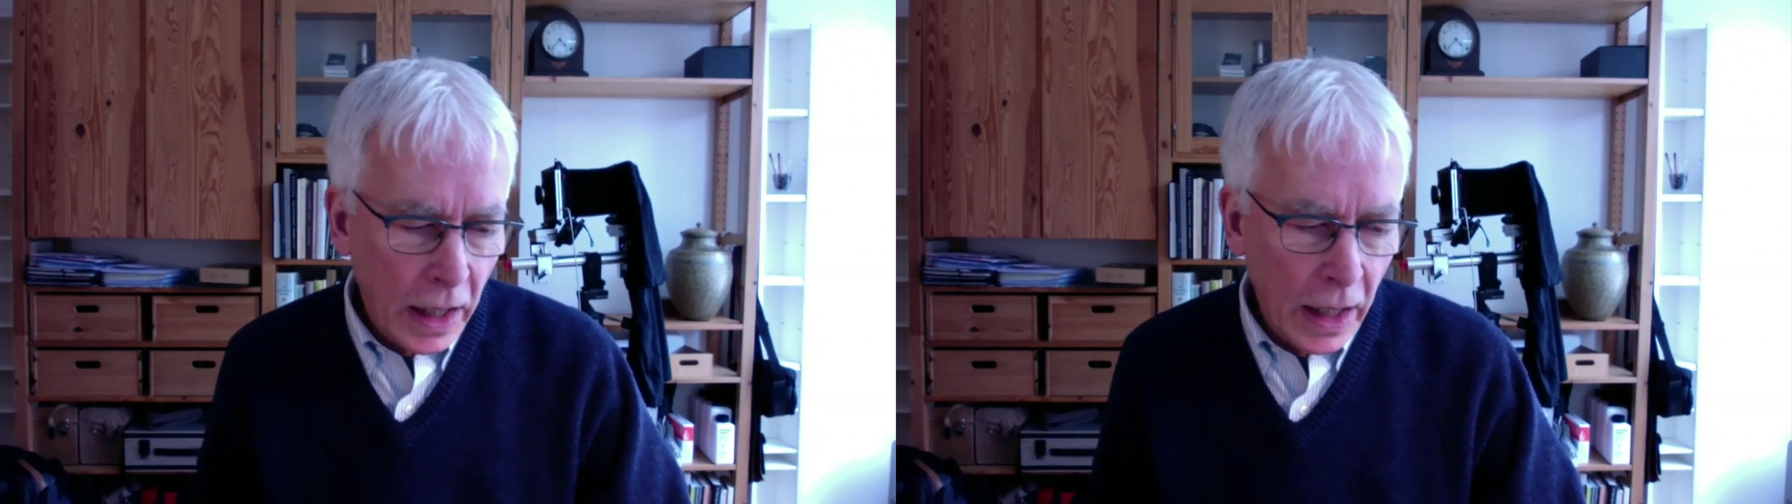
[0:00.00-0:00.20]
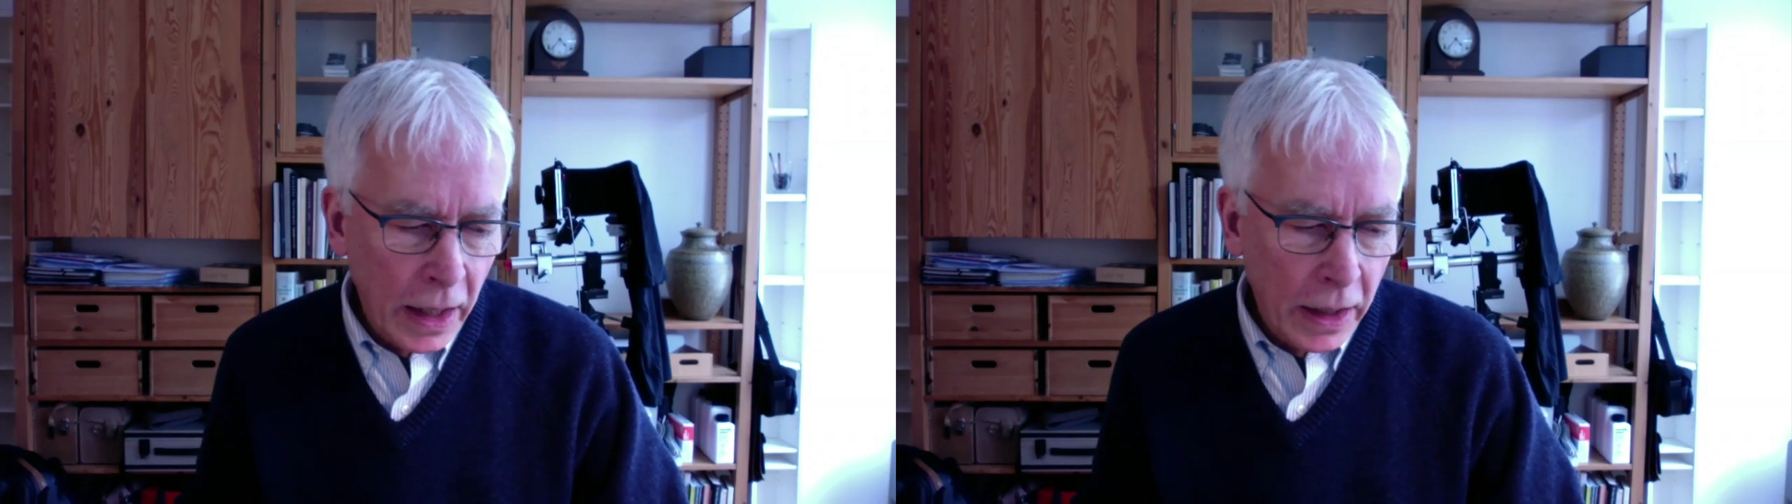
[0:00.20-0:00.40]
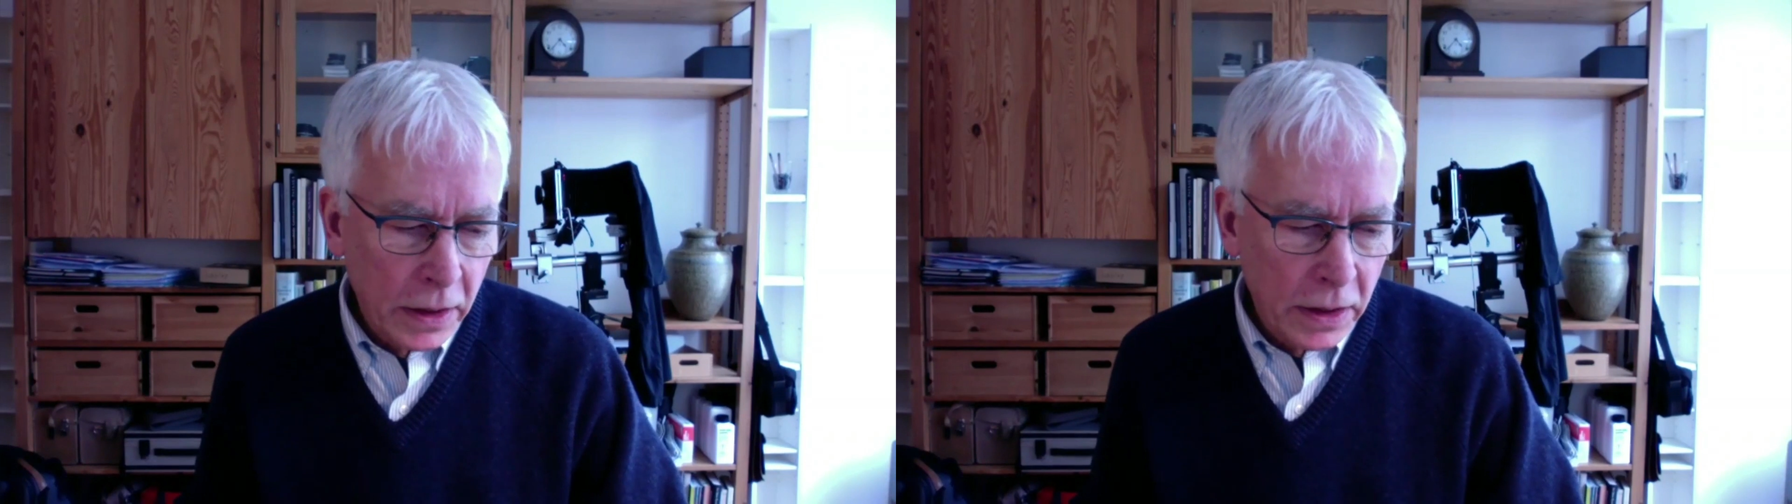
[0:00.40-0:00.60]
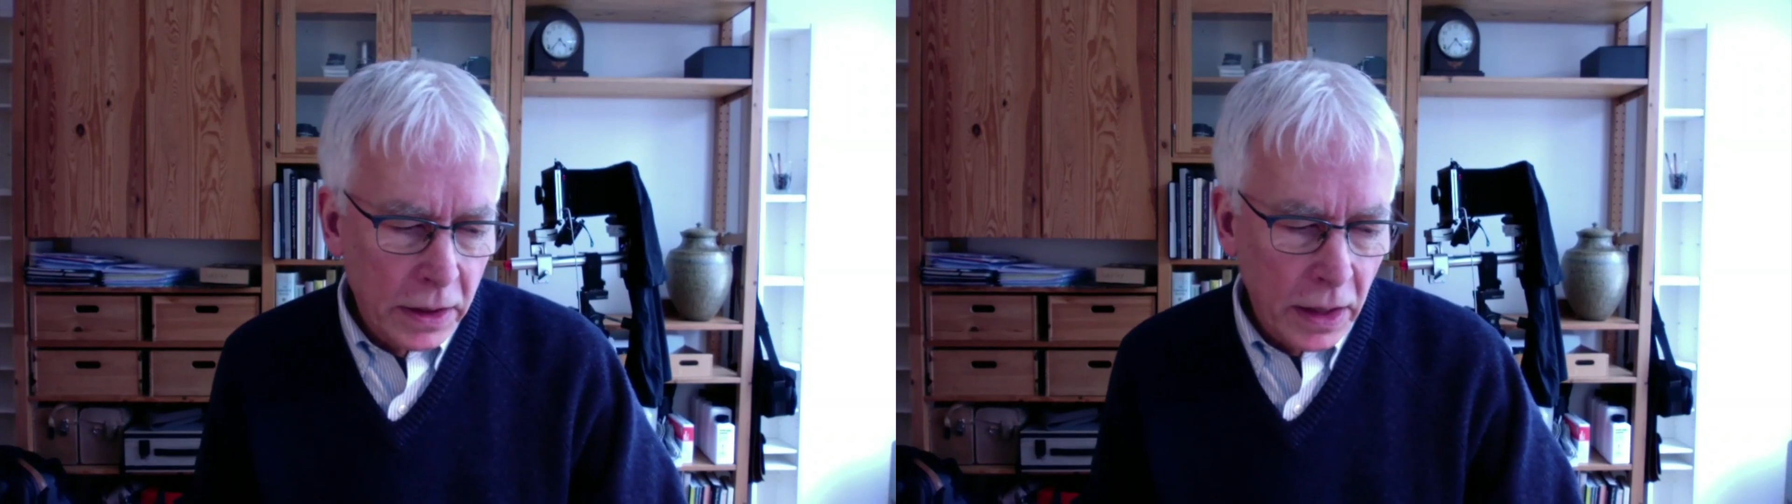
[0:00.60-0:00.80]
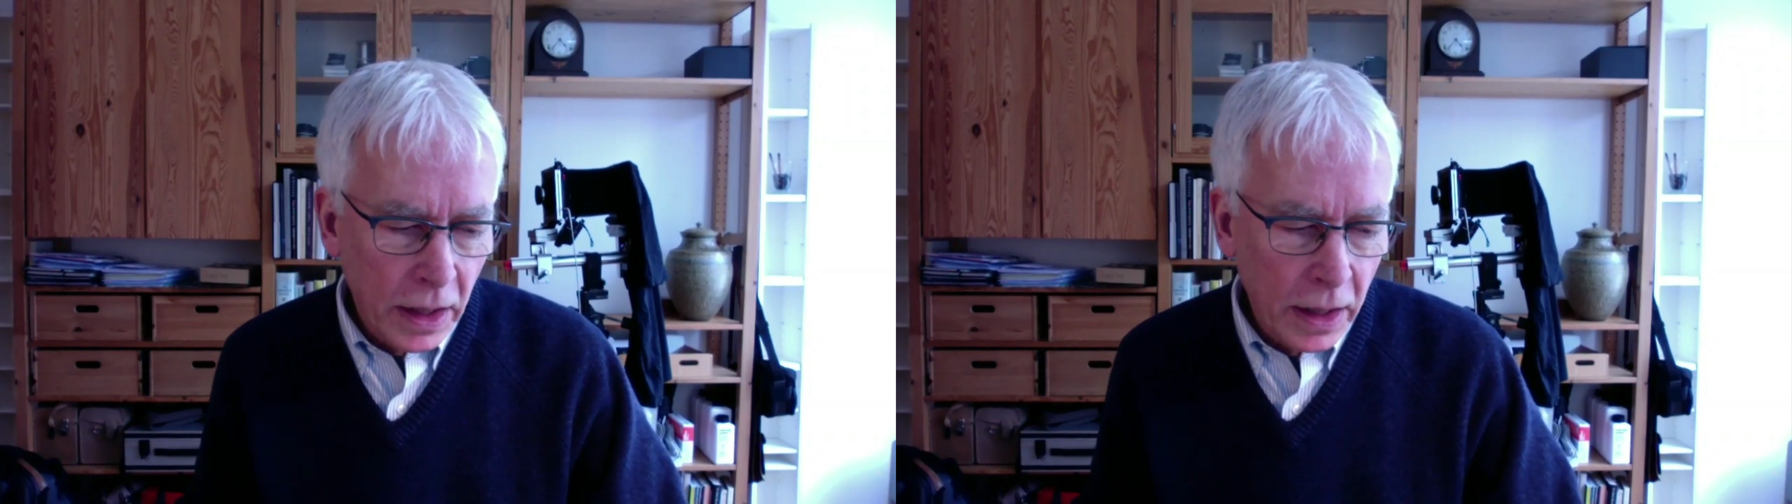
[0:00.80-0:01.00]
and
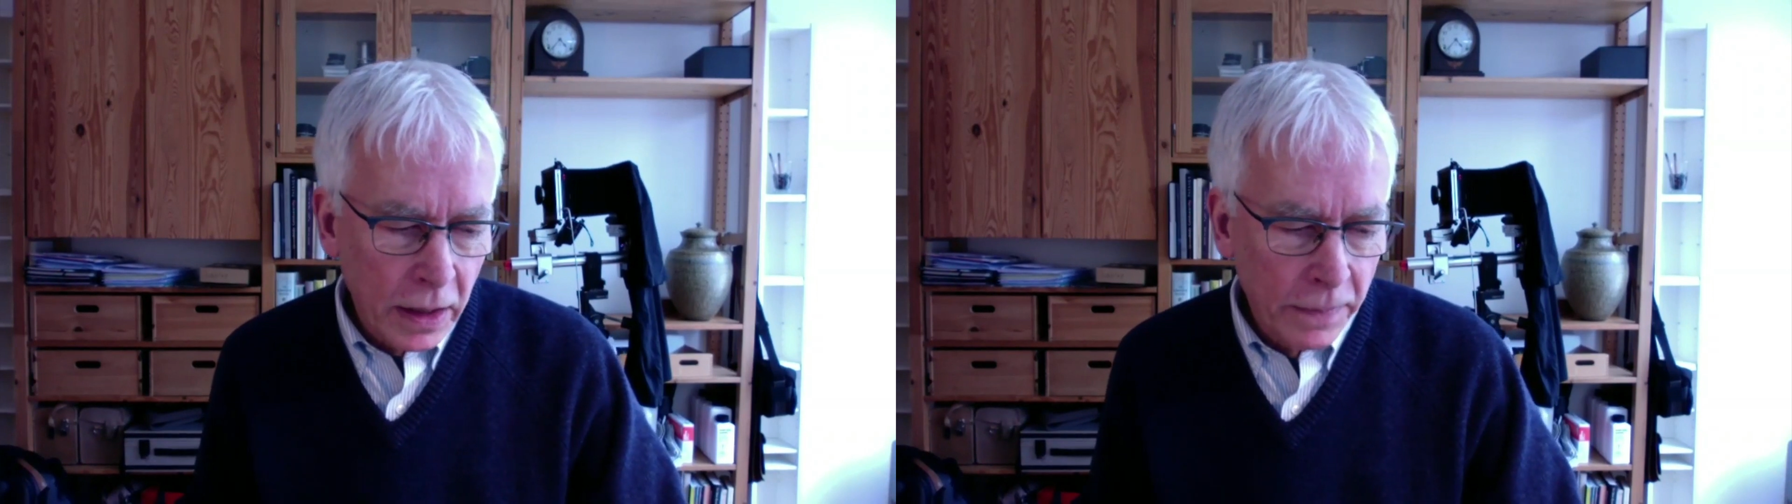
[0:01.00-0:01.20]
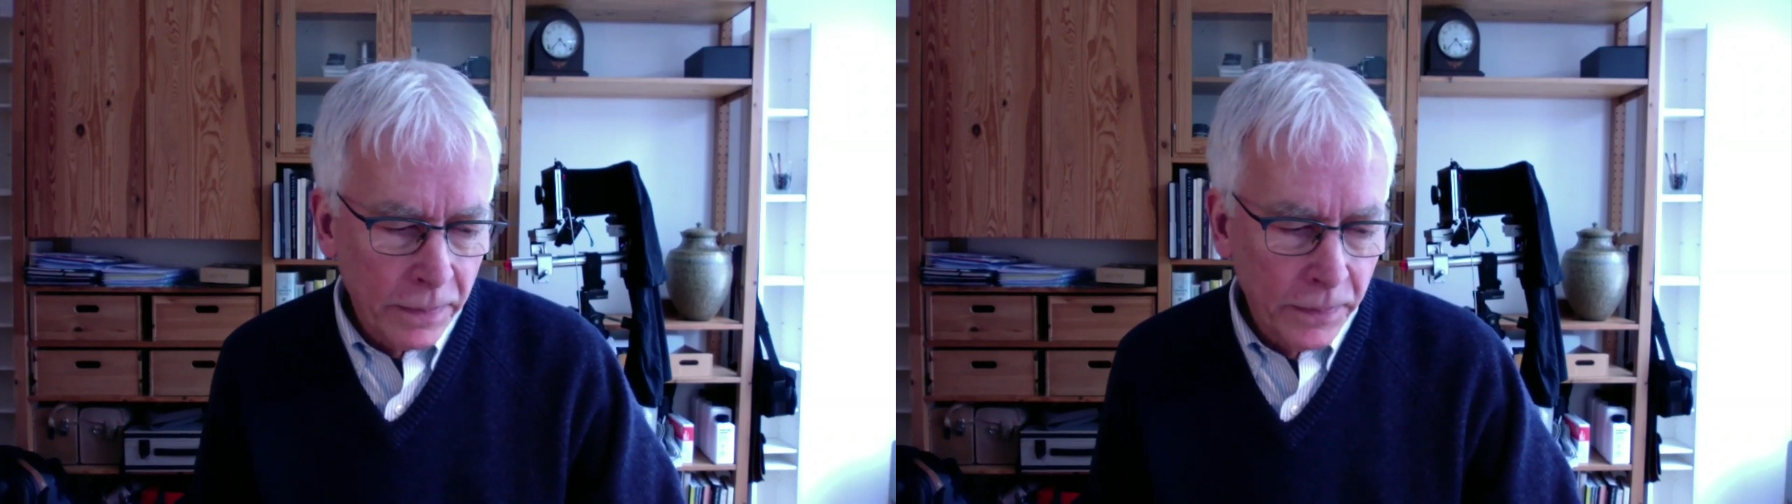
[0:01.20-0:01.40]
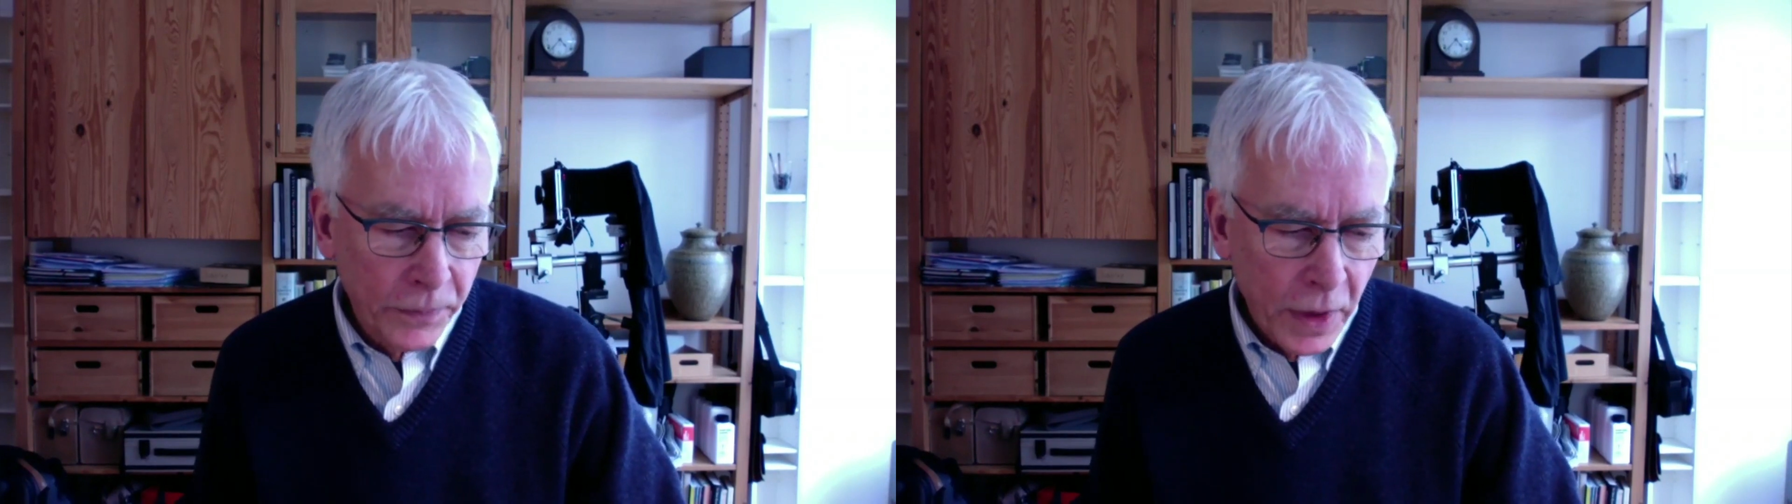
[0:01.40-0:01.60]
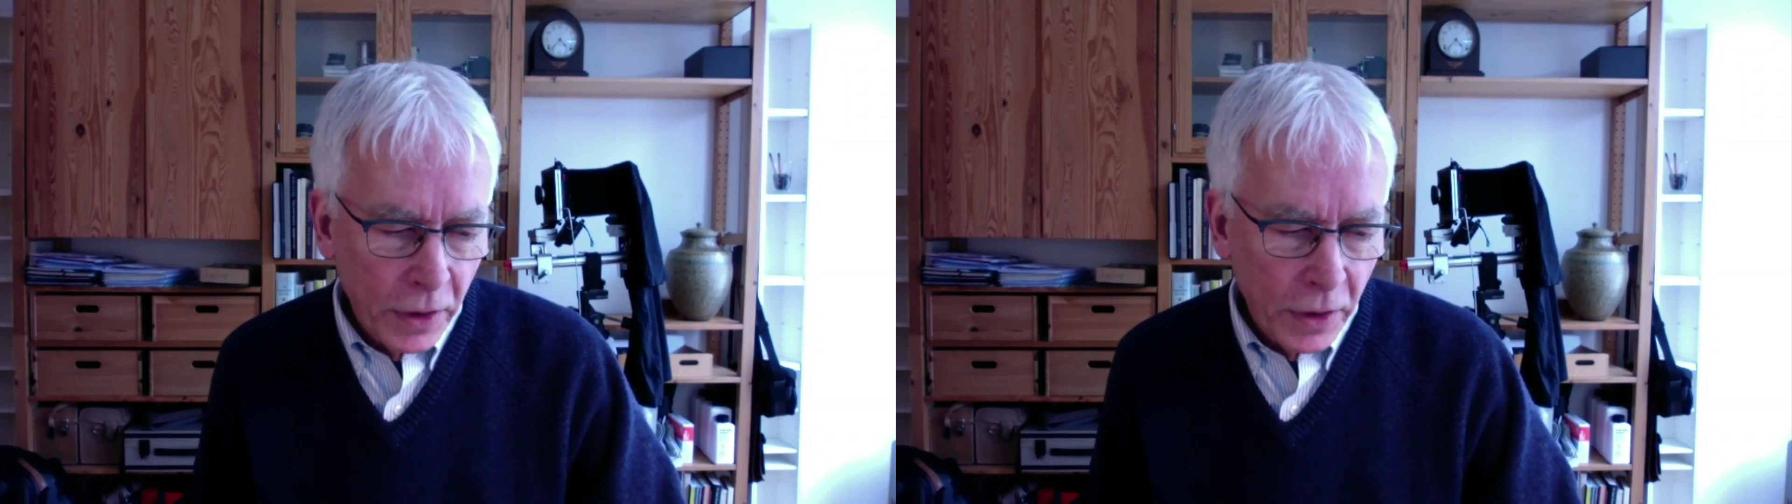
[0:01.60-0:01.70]
um,